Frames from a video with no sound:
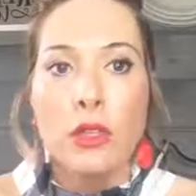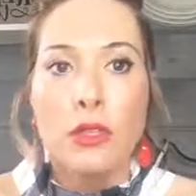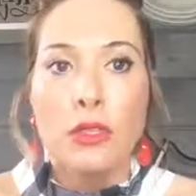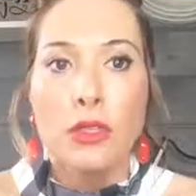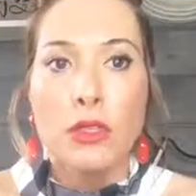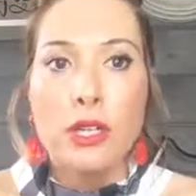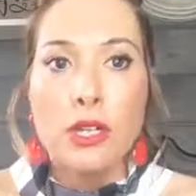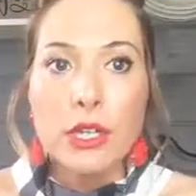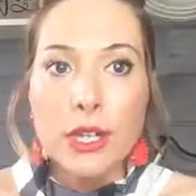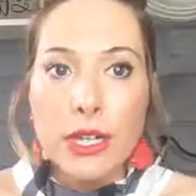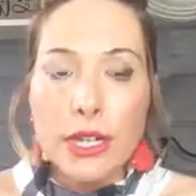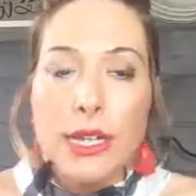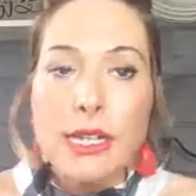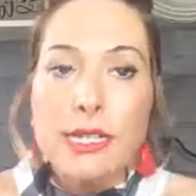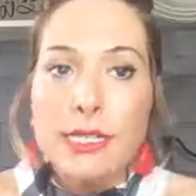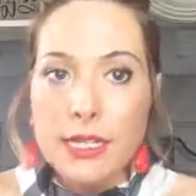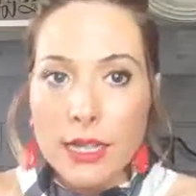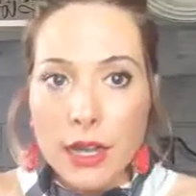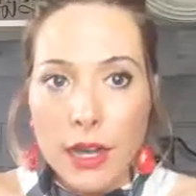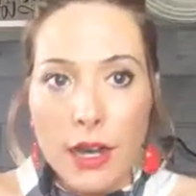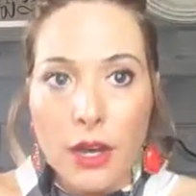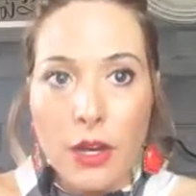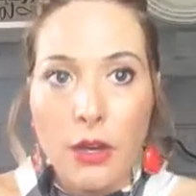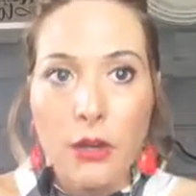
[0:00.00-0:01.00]
there is
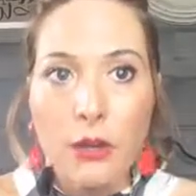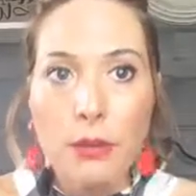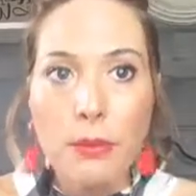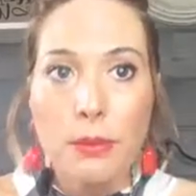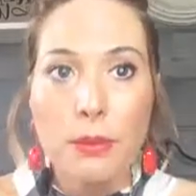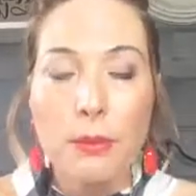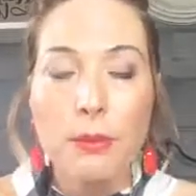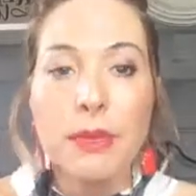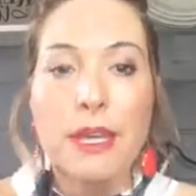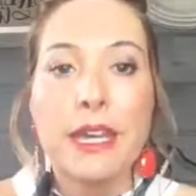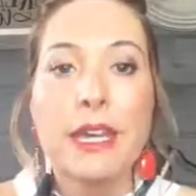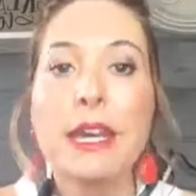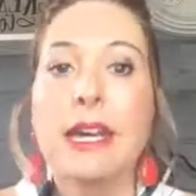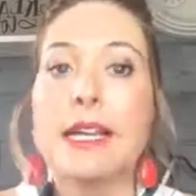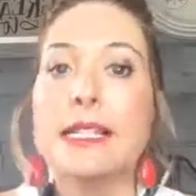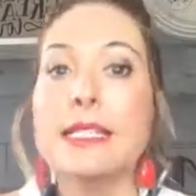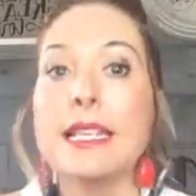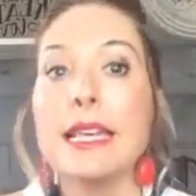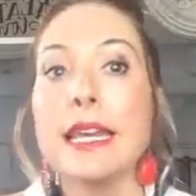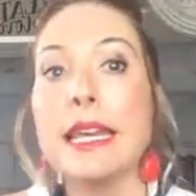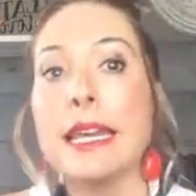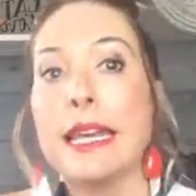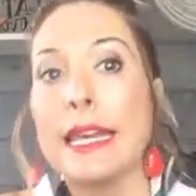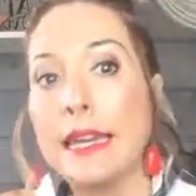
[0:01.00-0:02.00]
hope, because
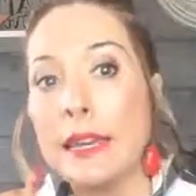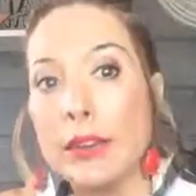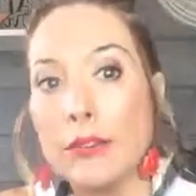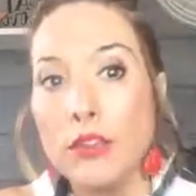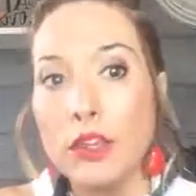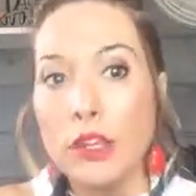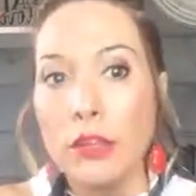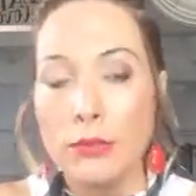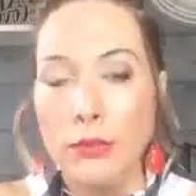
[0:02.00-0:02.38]
if